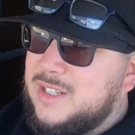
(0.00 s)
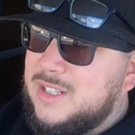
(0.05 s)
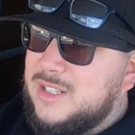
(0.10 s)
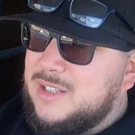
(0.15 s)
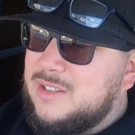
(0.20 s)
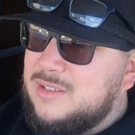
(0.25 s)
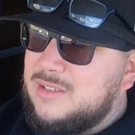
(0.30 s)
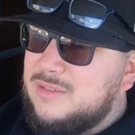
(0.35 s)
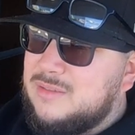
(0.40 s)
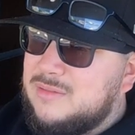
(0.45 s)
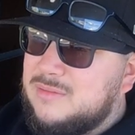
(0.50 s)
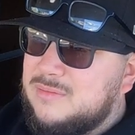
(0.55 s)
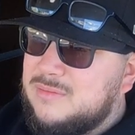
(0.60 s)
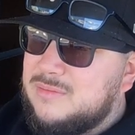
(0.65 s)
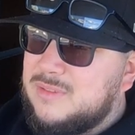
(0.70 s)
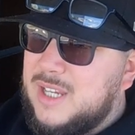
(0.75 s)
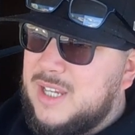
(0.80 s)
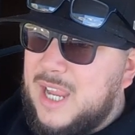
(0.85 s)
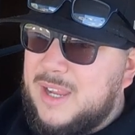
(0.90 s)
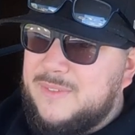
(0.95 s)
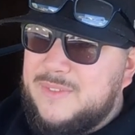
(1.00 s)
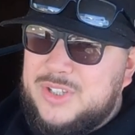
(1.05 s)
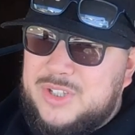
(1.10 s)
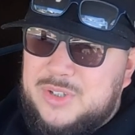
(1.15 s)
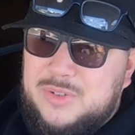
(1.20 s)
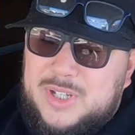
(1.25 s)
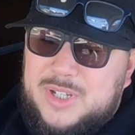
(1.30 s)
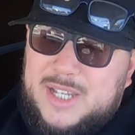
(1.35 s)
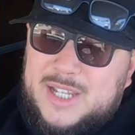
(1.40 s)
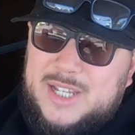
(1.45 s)
You know, having
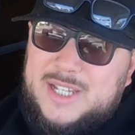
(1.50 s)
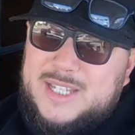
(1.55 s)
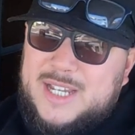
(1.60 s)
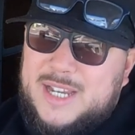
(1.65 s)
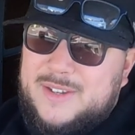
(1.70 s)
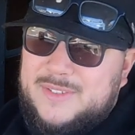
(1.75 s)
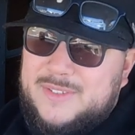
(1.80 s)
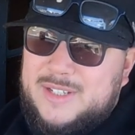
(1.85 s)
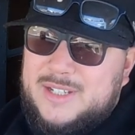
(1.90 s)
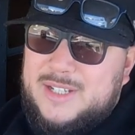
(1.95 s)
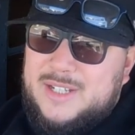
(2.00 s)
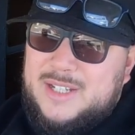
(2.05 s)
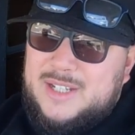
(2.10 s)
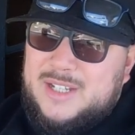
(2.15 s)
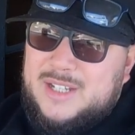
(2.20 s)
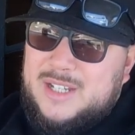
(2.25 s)
two kids, having